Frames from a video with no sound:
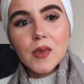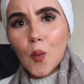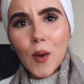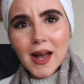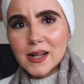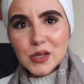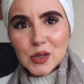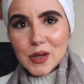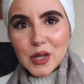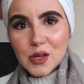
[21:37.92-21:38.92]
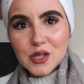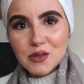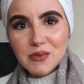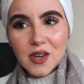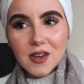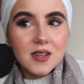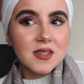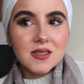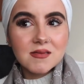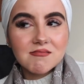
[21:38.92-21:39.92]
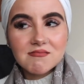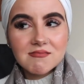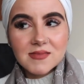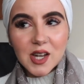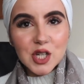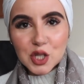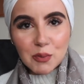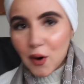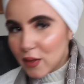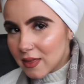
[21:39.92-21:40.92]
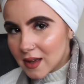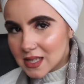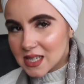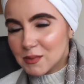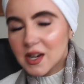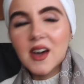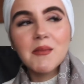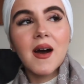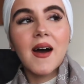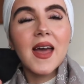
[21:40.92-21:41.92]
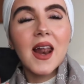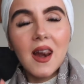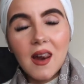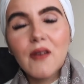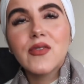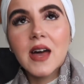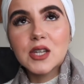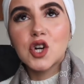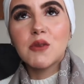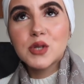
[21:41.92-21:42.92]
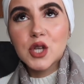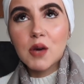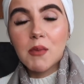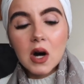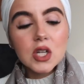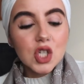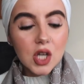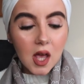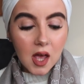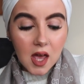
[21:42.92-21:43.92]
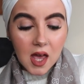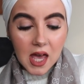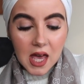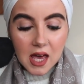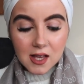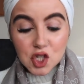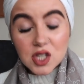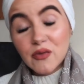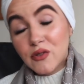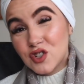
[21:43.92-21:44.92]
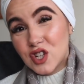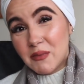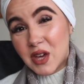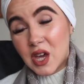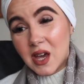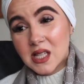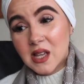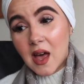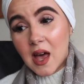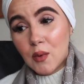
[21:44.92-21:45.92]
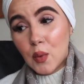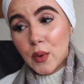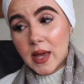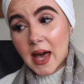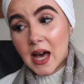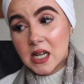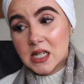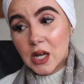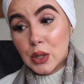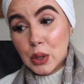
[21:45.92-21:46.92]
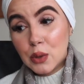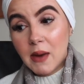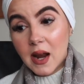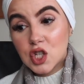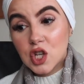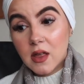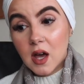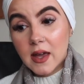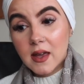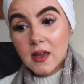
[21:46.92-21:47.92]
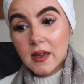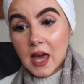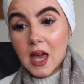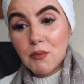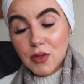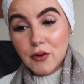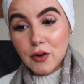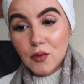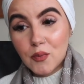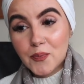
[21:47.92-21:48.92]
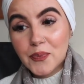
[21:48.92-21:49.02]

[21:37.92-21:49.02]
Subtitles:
while doing YouTube, because I could do both at the same time. I loved that job so much. It's just unfortunate because we had a new manager that came through